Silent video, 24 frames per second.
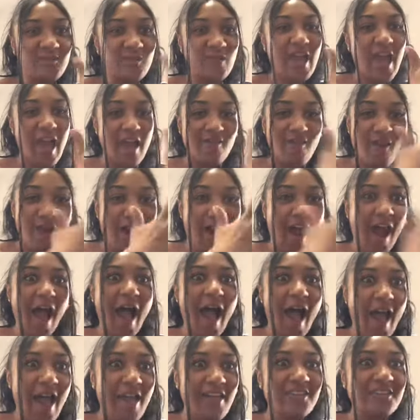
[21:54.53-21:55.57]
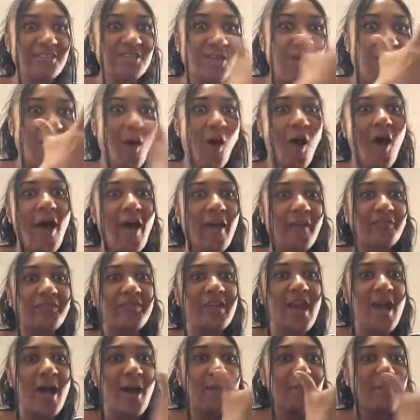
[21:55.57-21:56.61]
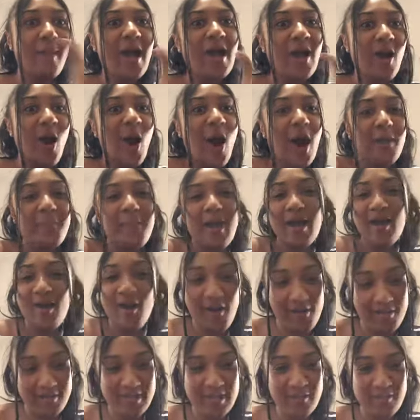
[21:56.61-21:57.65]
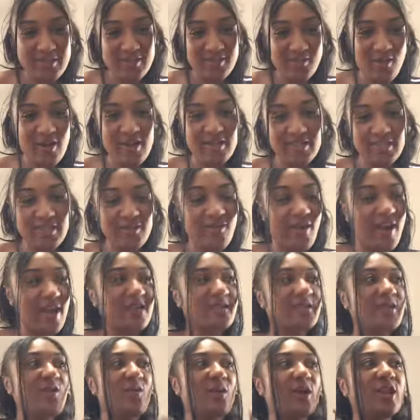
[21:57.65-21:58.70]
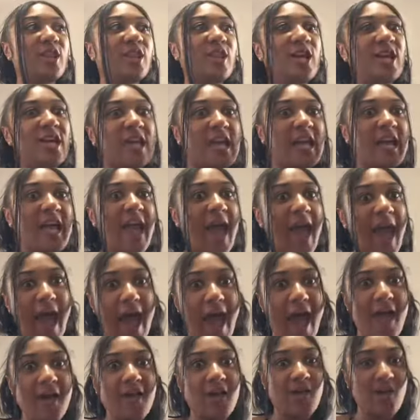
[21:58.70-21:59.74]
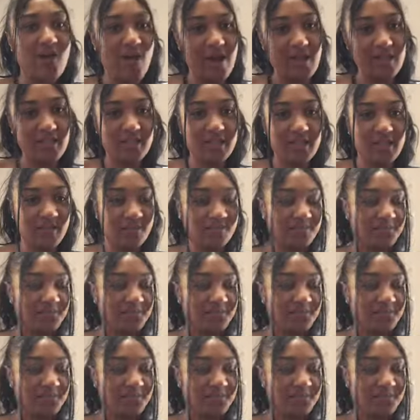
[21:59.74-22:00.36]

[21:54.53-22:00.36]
We have our eyes on my car. My car's name is Gracie, right? So we're looking at Gracie.